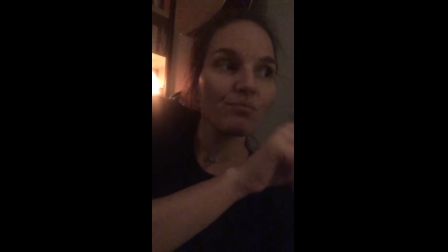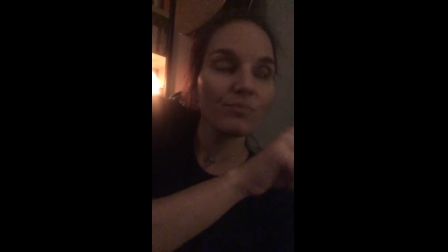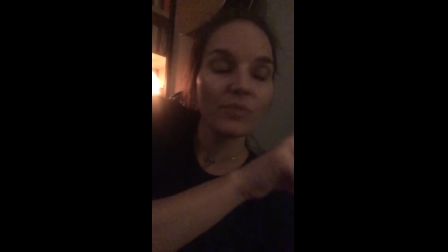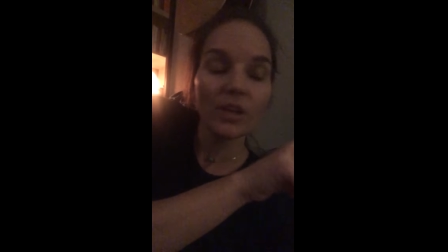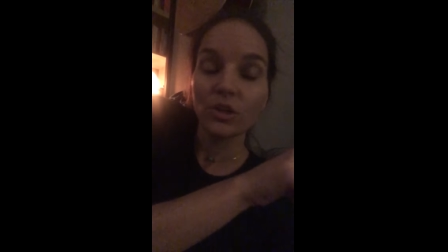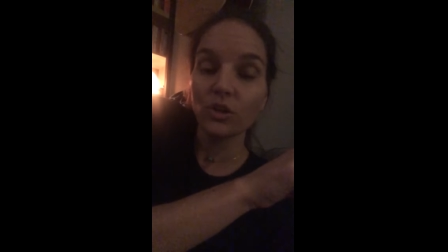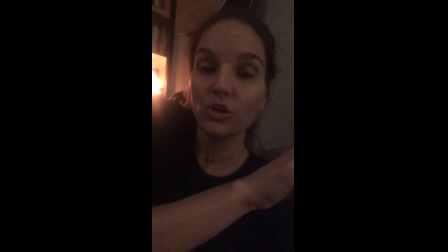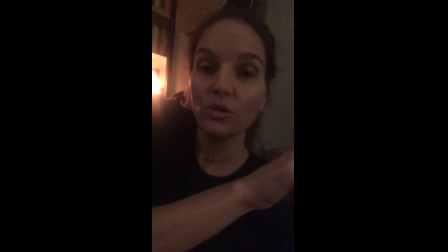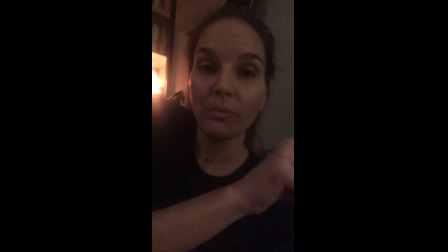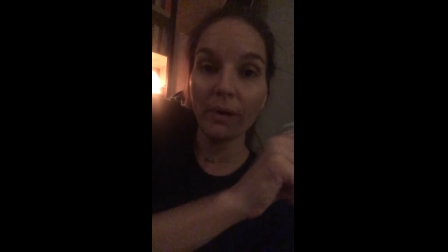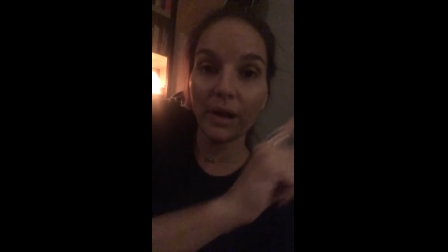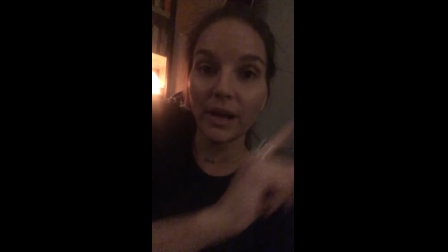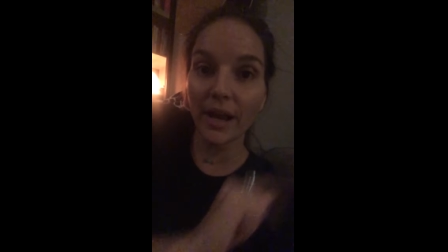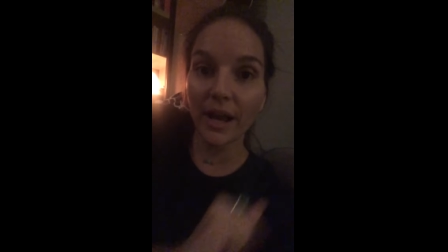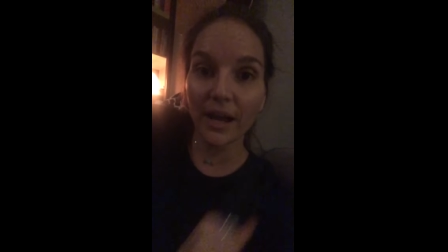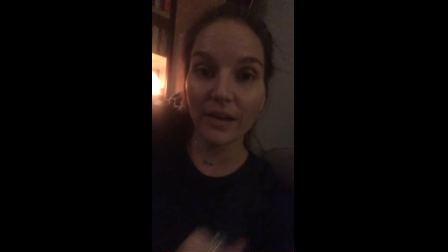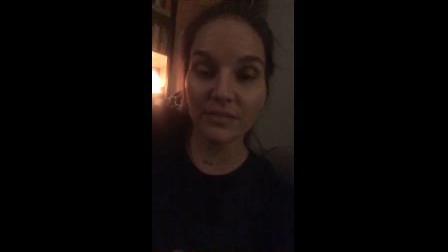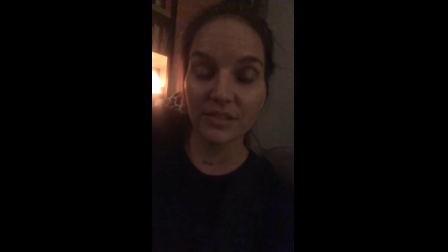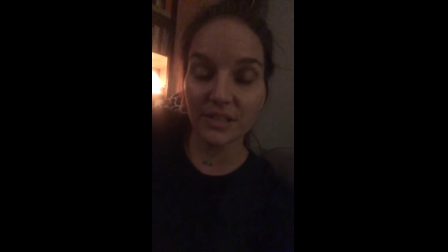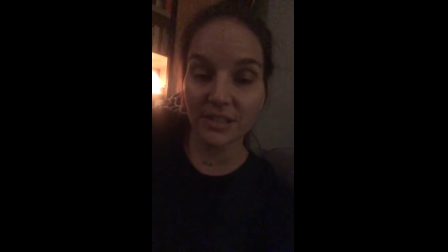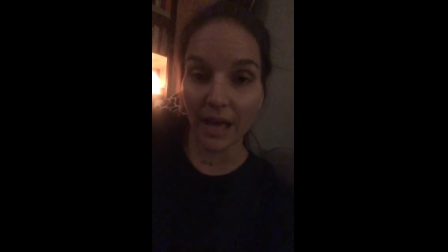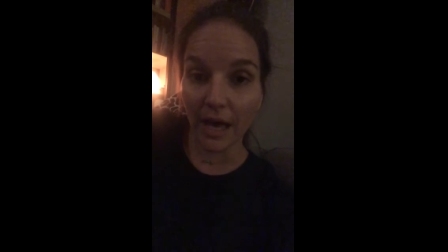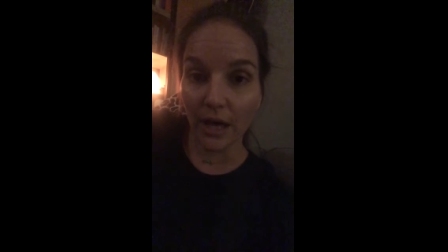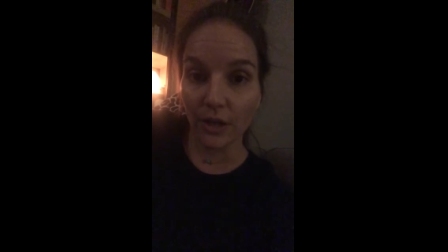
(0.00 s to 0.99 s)
you might have
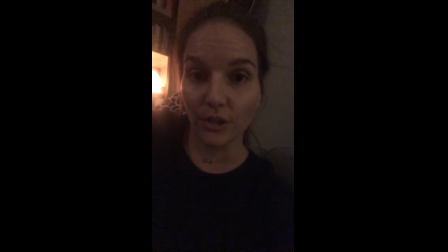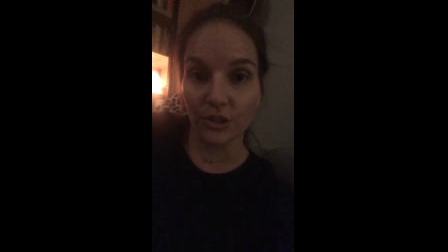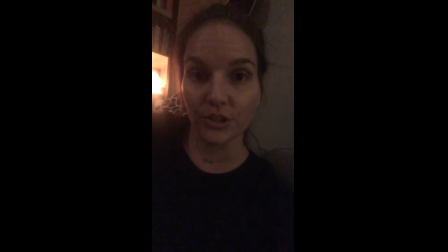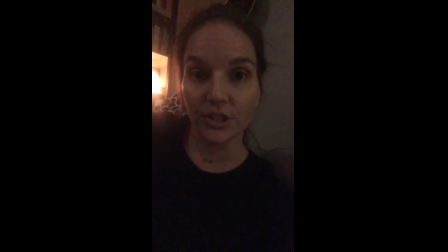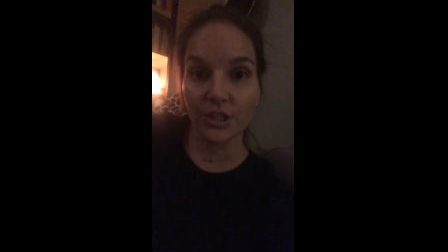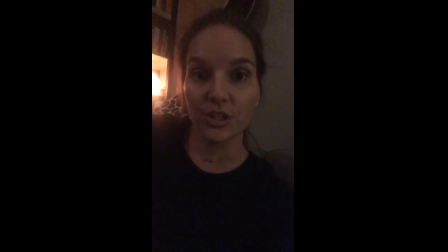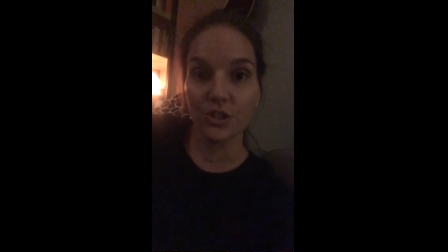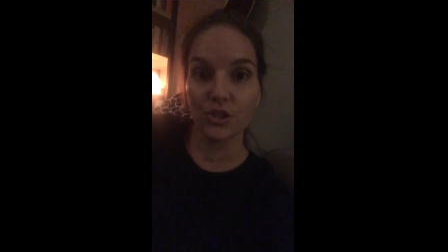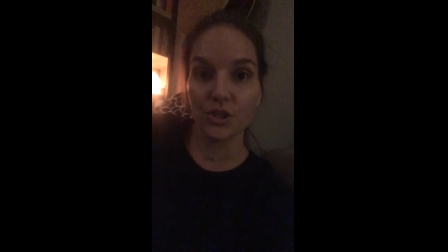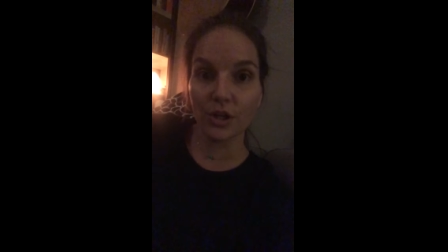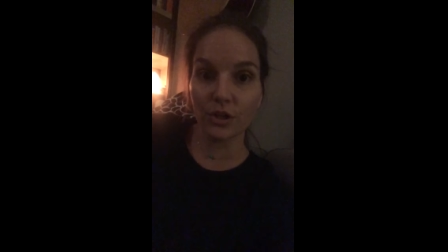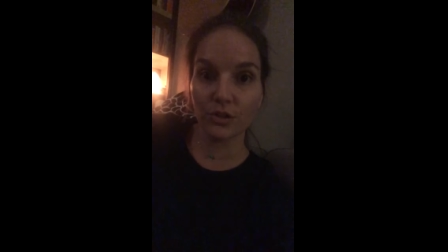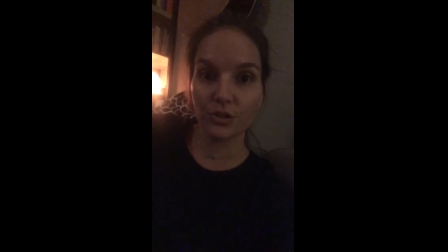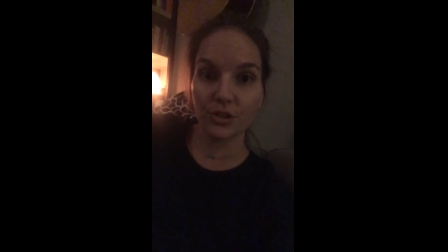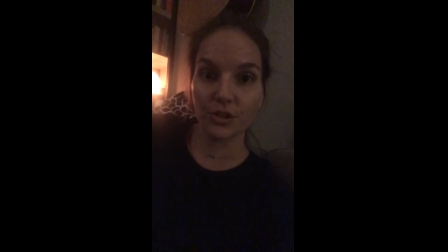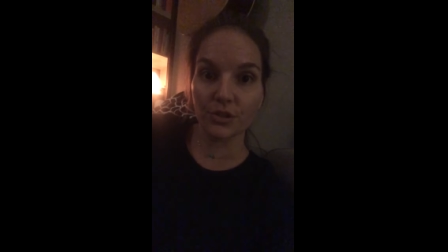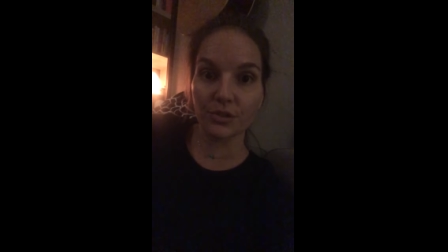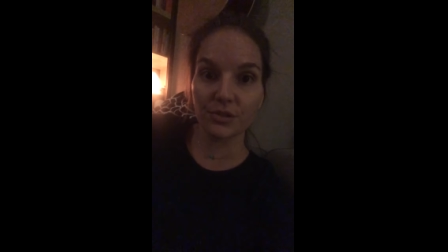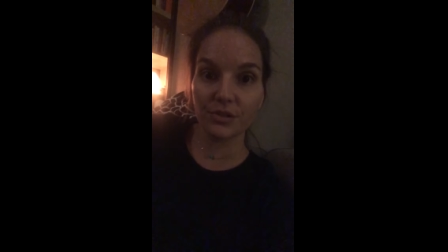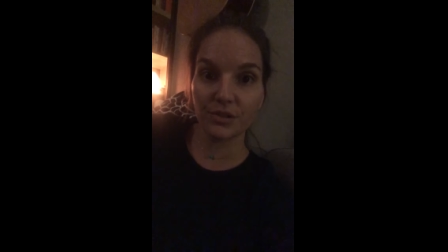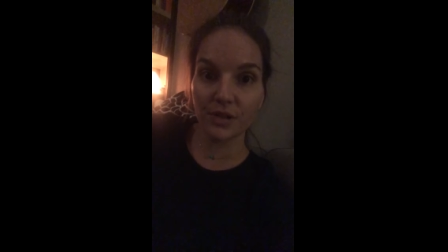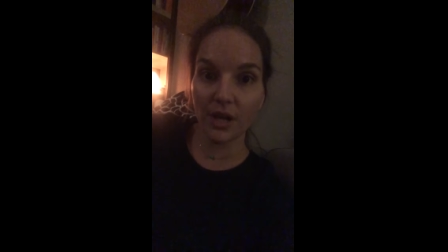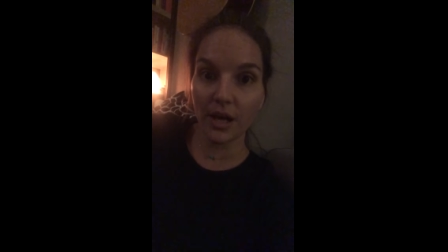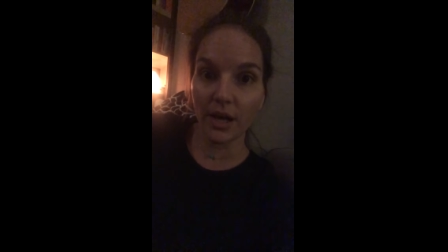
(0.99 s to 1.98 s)
Saturn conjunct your
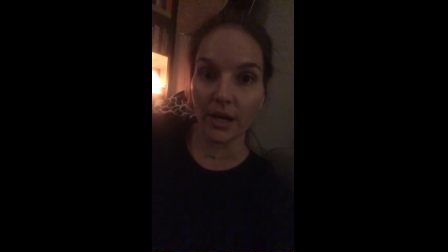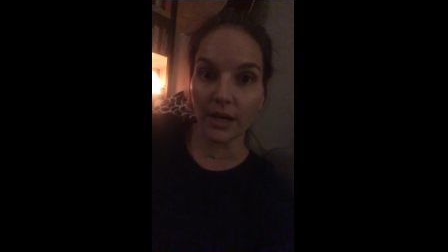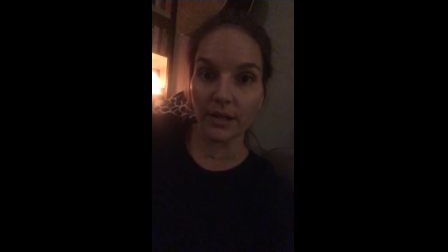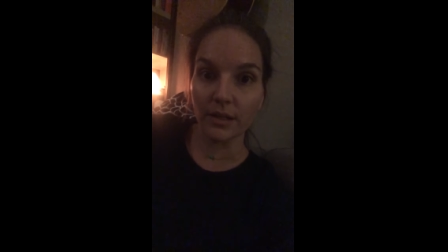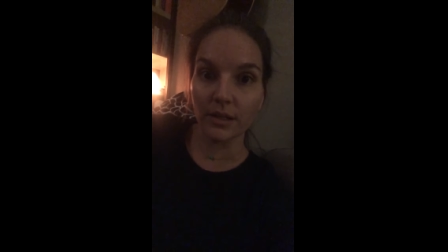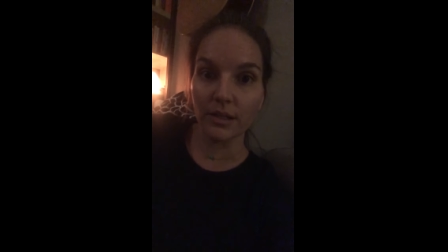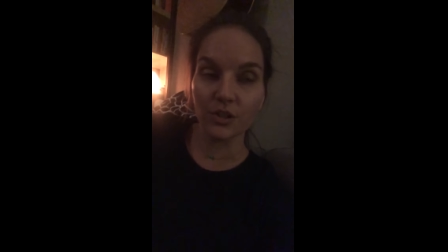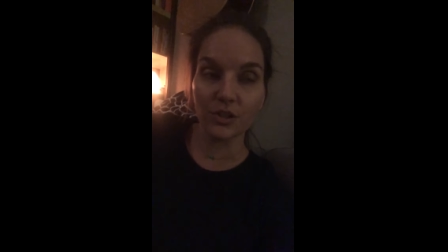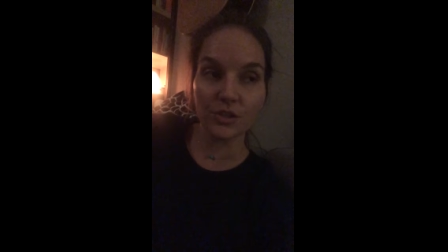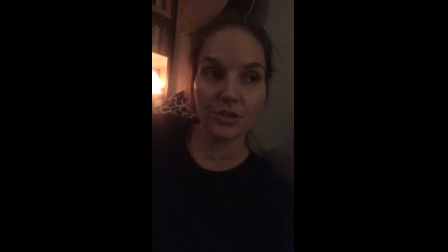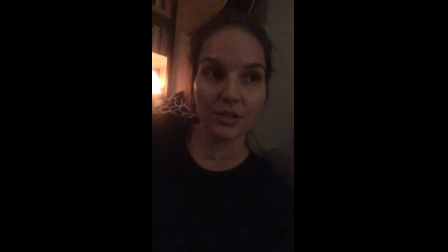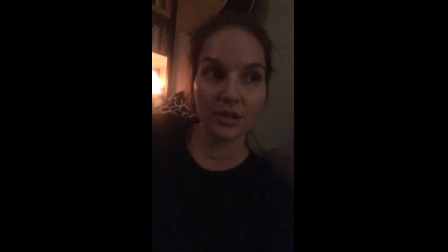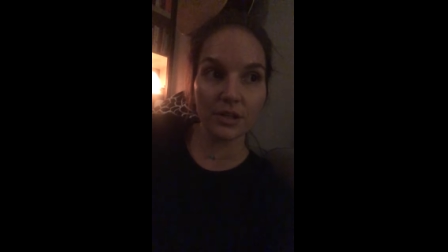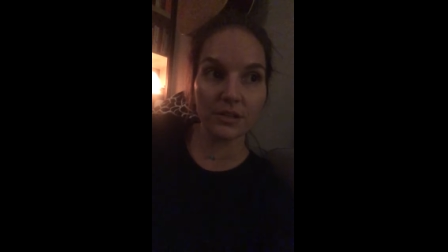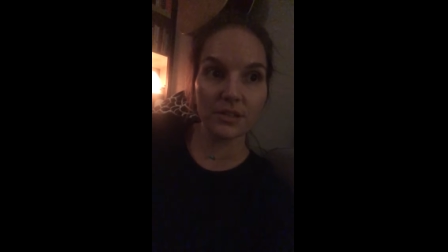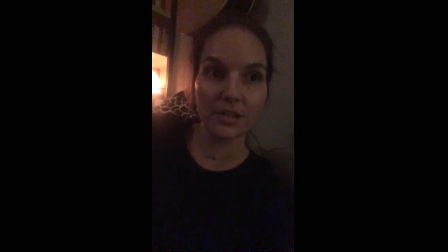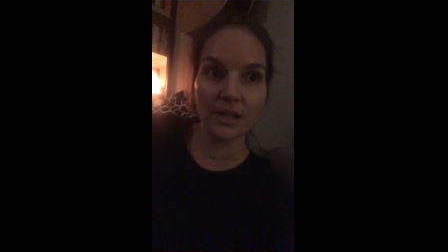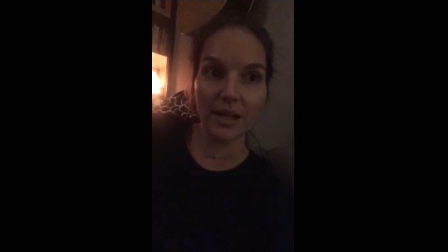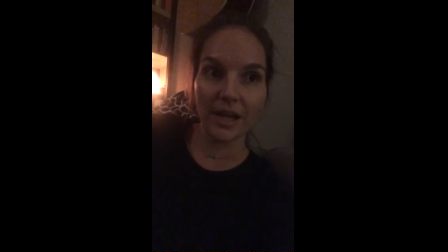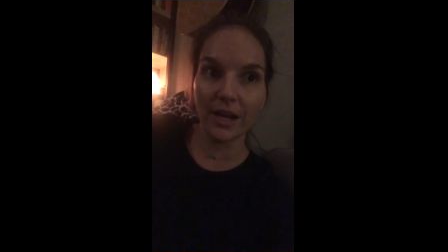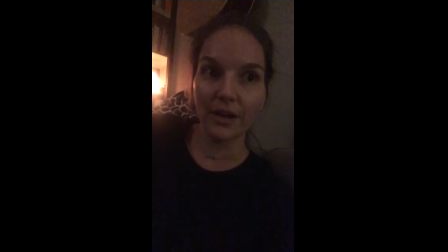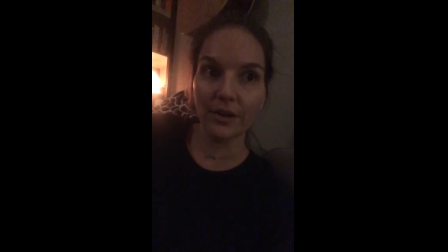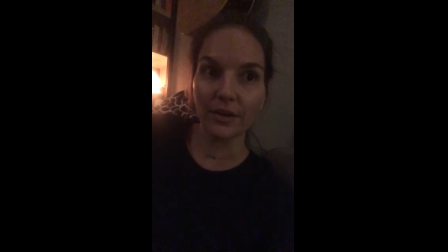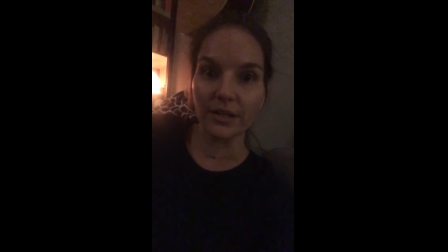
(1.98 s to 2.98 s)
sun, and your sun's in
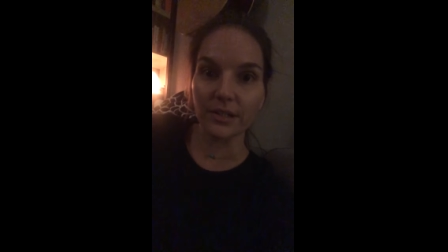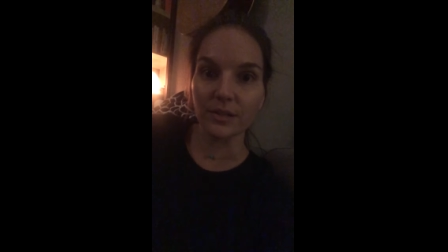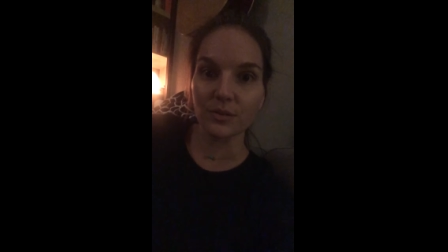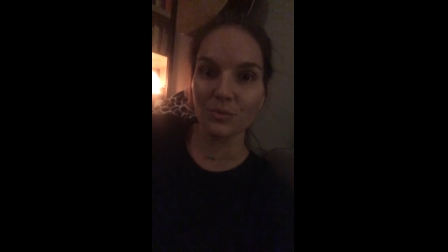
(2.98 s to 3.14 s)
Aries.